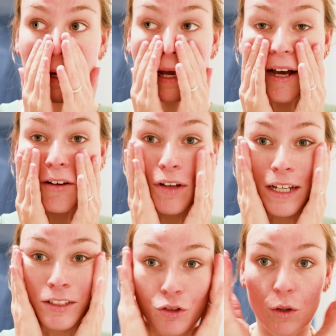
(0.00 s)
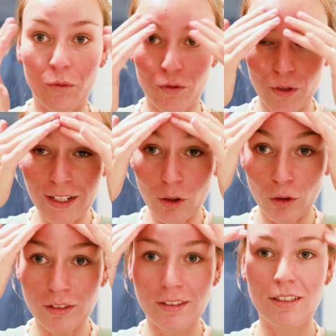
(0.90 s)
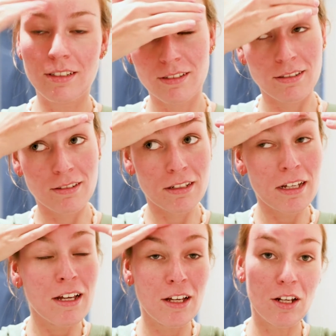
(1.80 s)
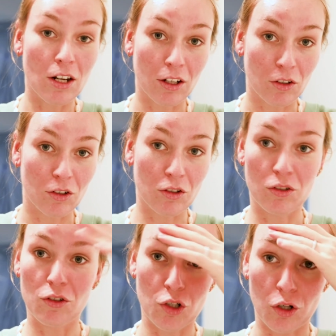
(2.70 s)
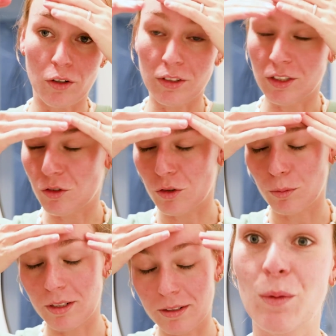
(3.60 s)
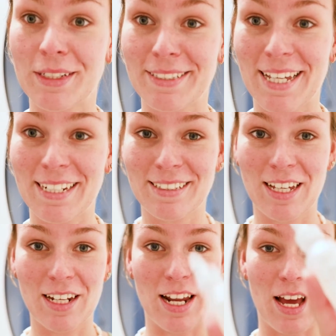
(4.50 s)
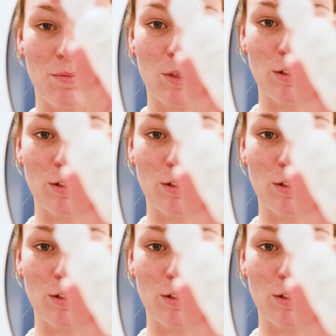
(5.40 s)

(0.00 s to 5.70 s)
have extra wrinkles. Not not sure if it's true, but once that is done, I'm